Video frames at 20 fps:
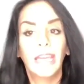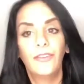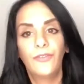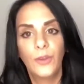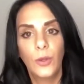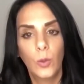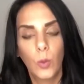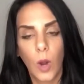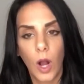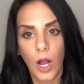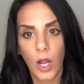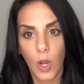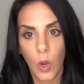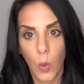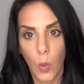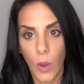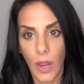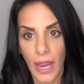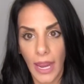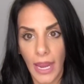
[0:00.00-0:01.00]
If you walk
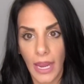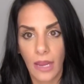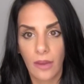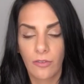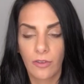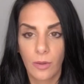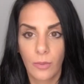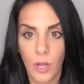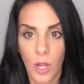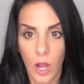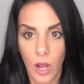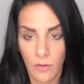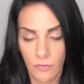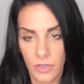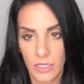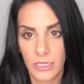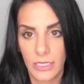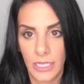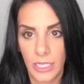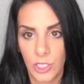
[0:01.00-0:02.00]
away from a
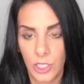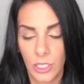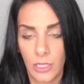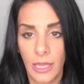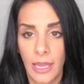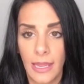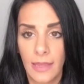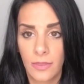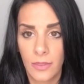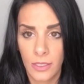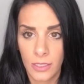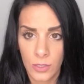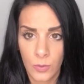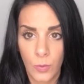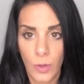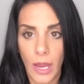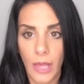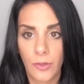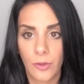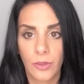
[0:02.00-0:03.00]
conversation like this
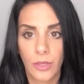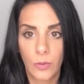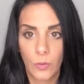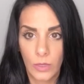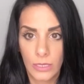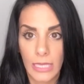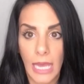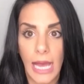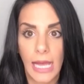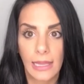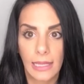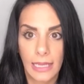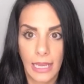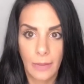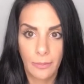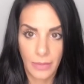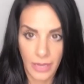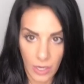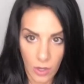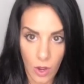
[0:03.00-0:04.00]
rather than
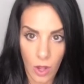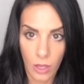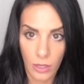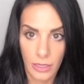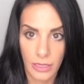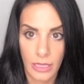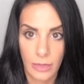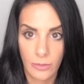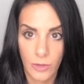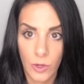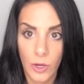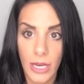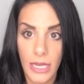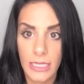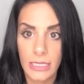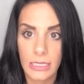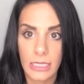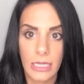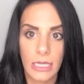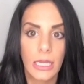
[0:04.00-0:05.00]
retaliate by calling them
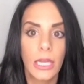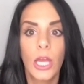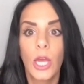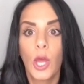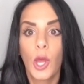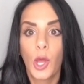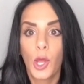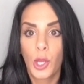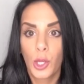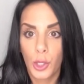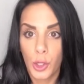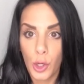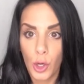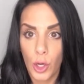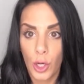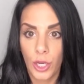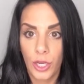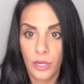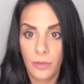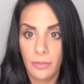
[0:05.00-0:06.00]
crazy,
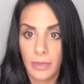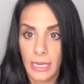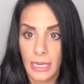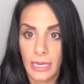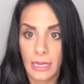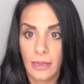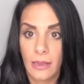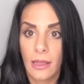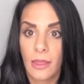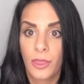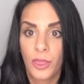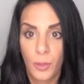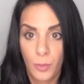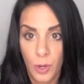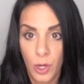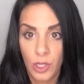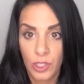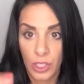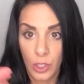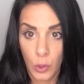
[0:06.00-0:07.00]
you're gonna be the
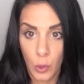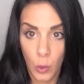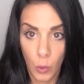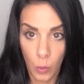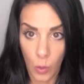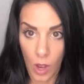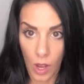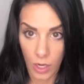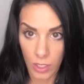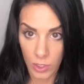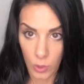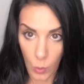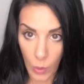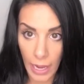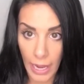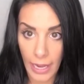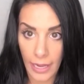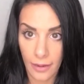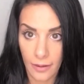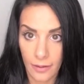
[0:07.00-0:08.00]
person who walked
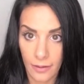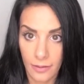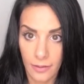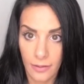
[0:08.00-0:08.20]
away.